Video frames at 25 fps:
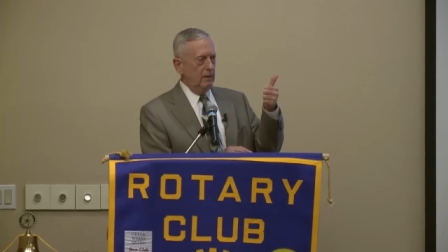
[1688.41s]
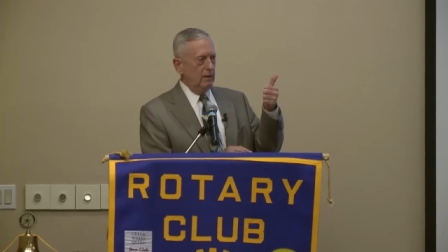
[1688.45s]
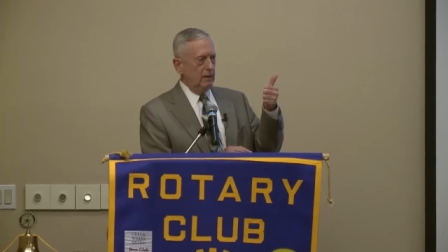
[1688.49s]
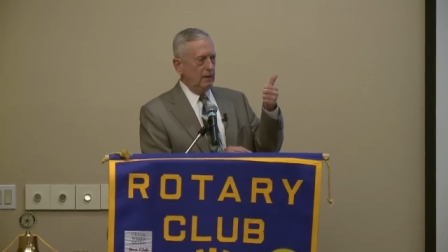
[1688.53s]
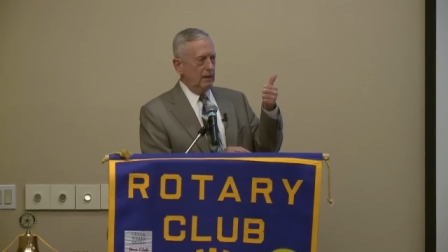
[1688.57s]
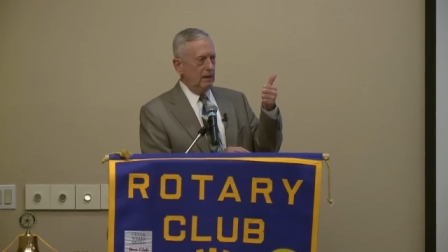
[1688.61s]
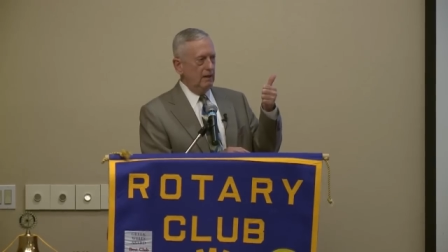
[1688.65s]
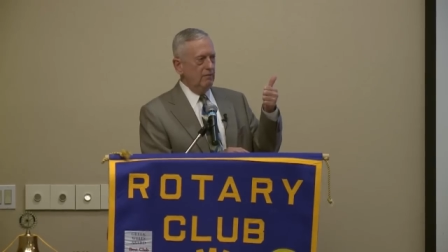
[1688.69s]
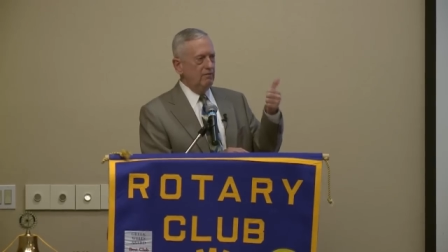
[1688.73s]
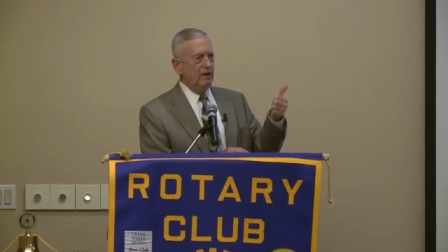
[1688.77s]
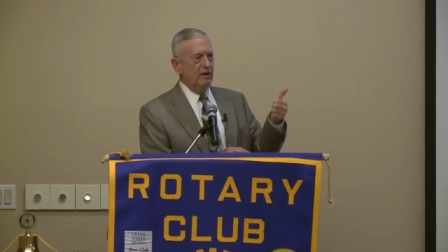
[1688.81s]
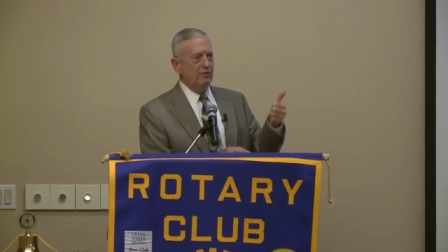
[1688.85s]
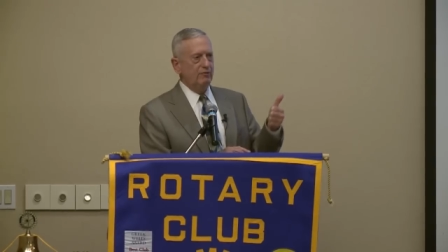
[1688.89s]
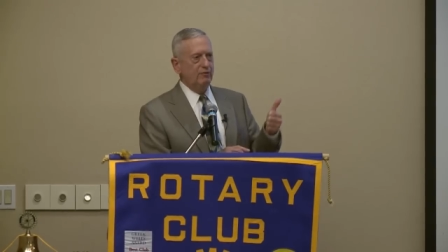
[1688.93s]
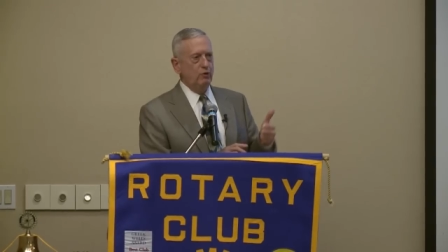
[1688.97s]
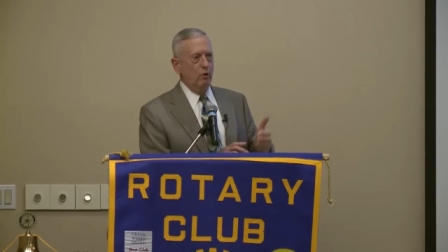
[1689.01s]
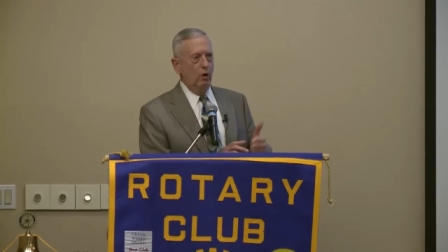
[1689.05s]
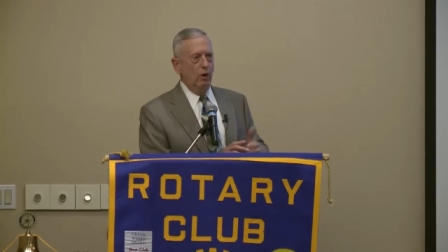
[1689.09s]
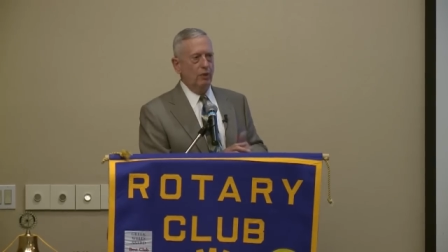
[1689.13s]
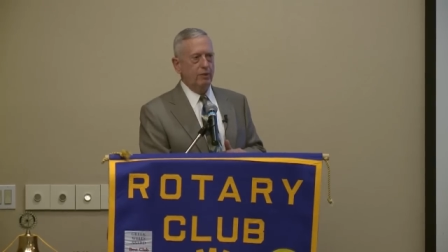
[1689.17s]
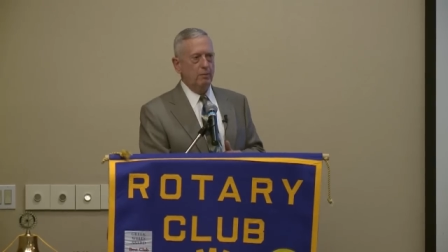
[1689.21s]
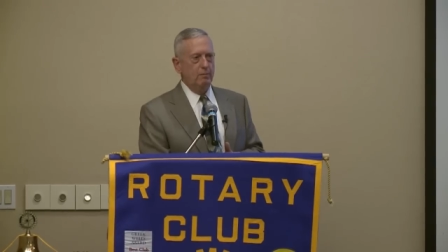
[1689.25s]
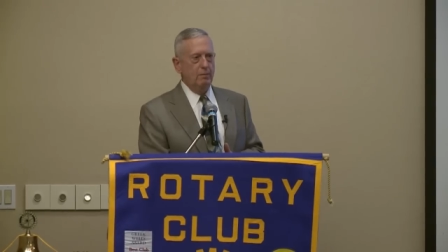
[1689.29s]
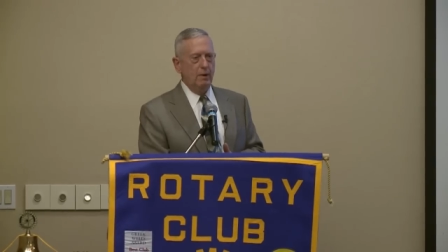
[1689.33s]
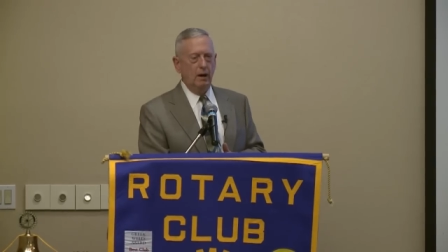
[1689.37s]
Even if
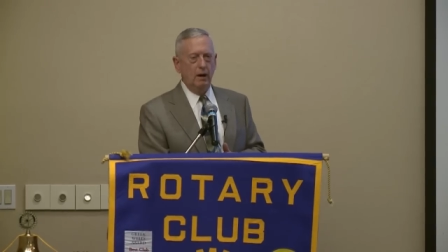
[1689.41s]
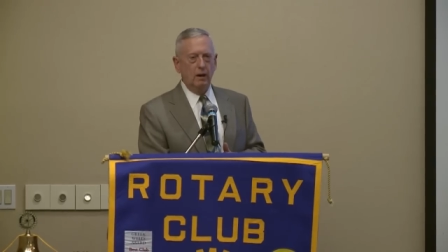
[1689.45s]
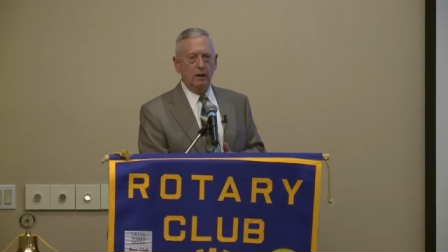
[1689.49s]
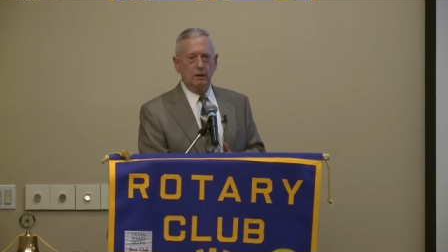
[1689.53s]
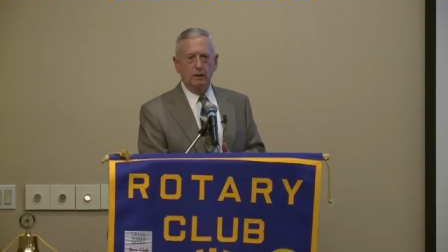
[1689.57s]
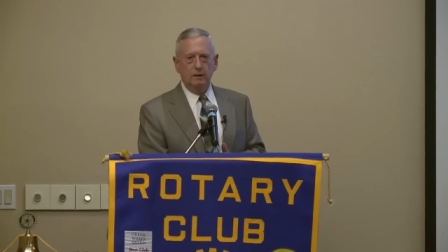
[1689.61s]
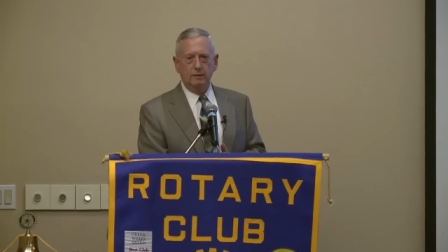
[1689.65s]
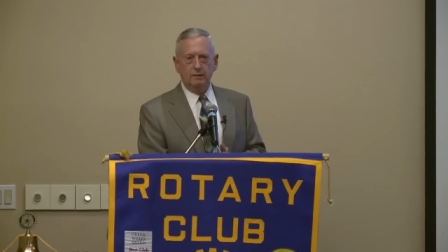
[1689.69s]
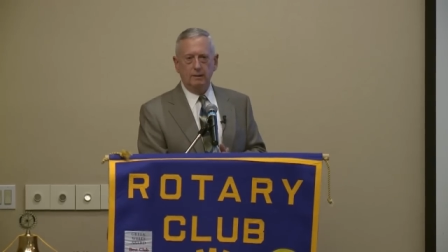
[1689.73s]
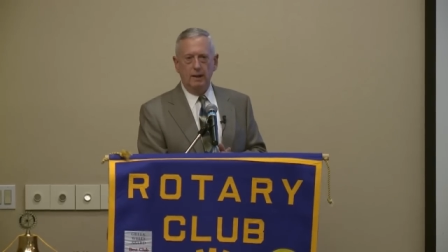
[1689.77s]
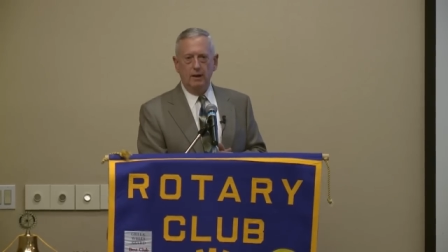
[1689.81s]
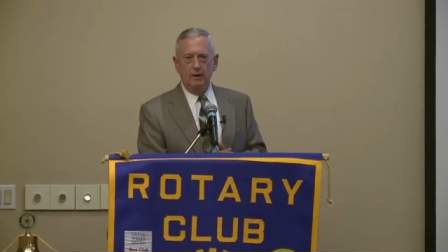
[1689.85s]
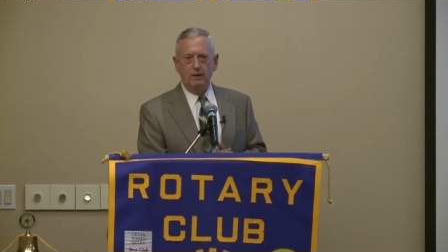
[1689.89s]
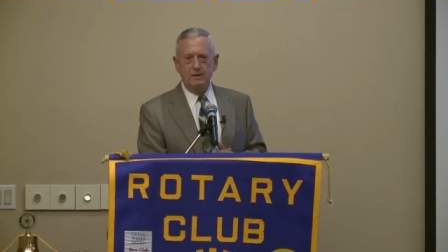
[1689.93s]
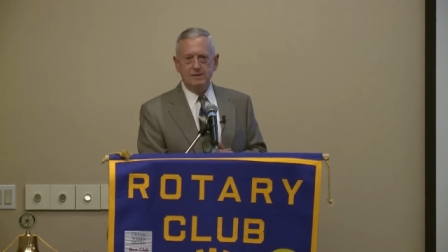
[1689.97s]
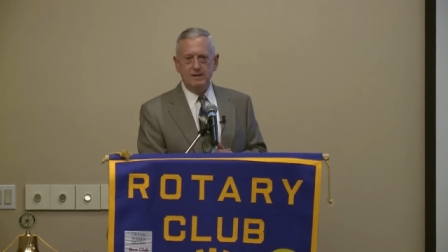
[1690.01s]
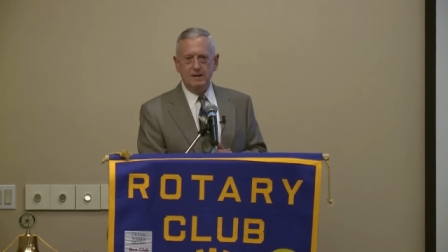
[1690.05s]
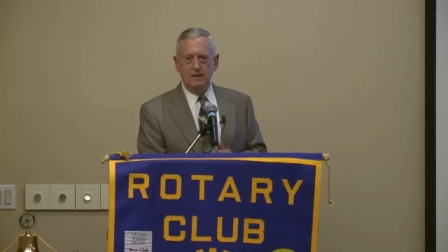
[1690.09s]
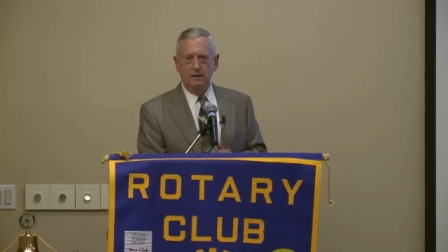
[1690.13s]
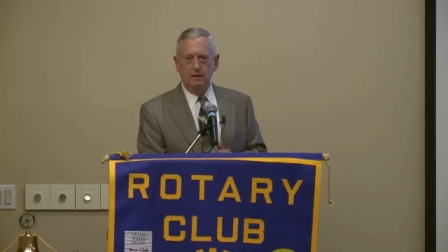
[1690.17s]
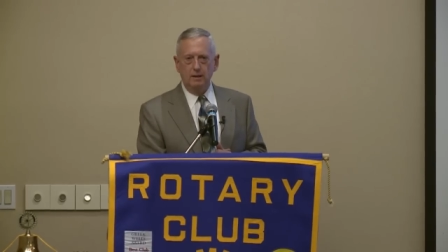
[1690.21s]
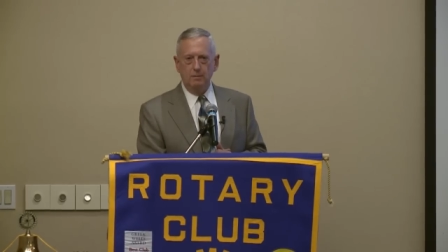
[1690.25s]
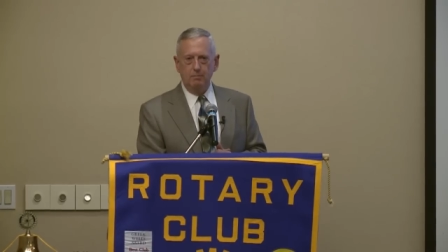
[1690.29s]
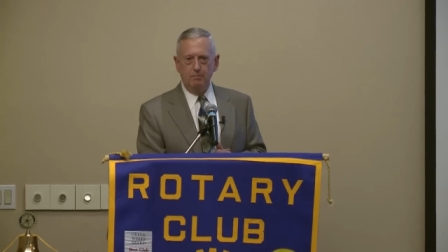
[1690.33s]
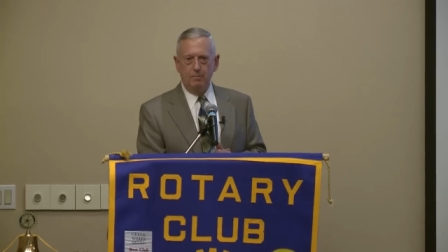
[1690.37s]
North America is
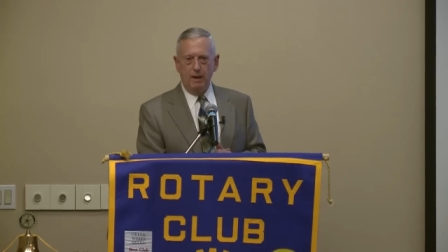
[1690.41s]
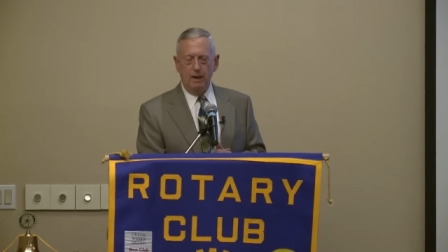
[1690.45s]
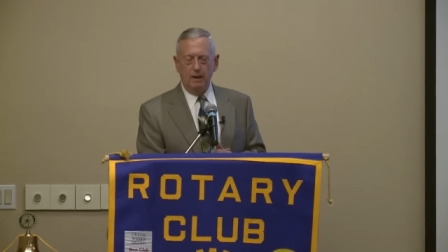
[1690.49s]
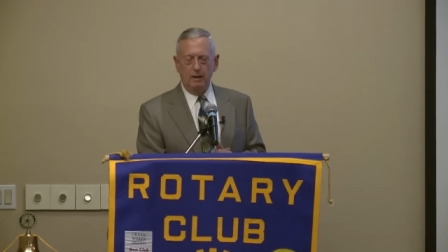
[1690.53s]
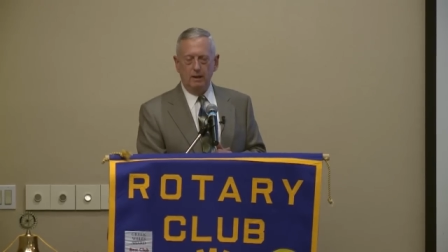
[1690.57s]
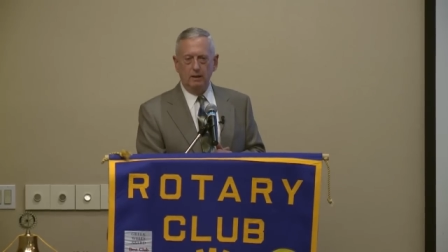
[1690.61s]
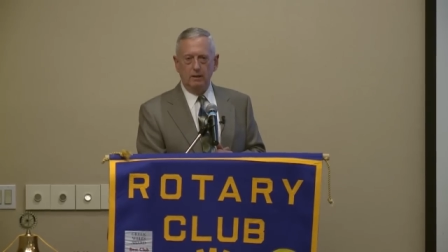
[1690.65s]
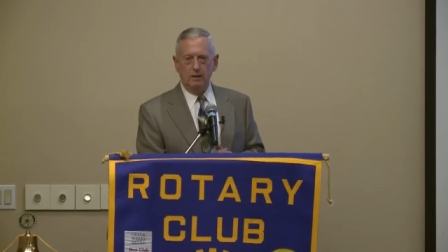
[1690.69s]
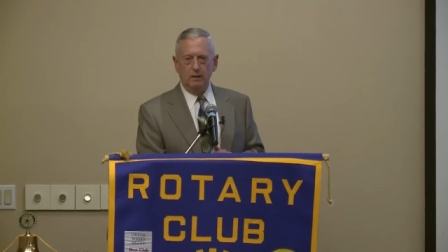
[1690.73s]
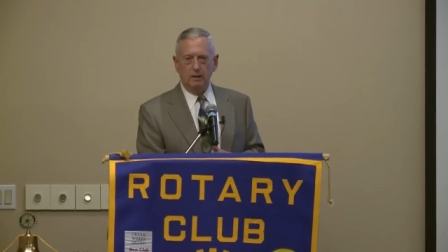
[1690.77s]
energy independent